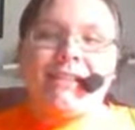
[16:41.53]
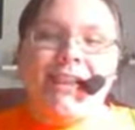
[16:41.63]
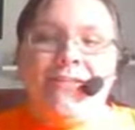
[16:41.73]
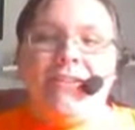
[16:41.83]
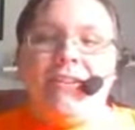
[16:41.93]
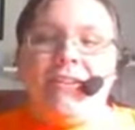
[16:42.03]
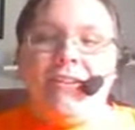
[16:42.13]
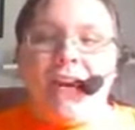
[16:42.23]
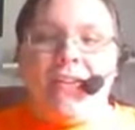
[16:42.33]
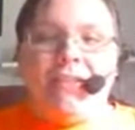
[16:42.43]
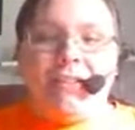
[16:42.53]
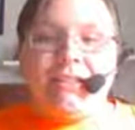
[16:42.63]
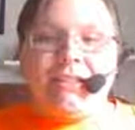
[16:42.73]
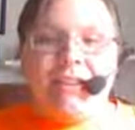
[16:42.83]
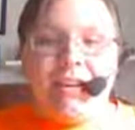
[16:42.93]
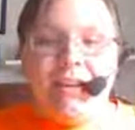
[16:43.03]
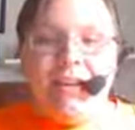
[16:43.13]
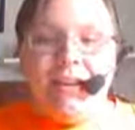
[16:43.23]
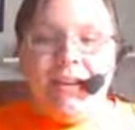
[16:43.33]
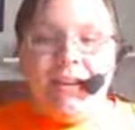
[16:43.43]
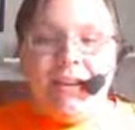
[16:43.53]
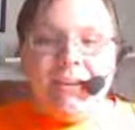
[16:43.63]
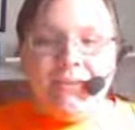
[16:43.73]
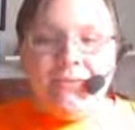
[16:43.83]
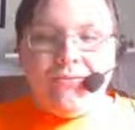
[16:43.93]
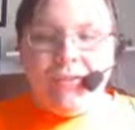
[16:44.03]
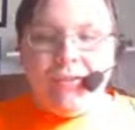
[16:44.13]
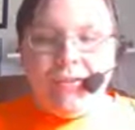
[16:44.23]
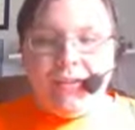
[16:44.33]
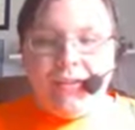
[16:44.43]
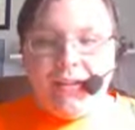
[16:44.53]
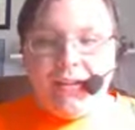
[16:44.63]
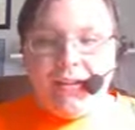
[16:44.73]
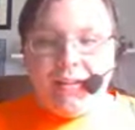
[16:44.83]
Something you have to say? Well, yes.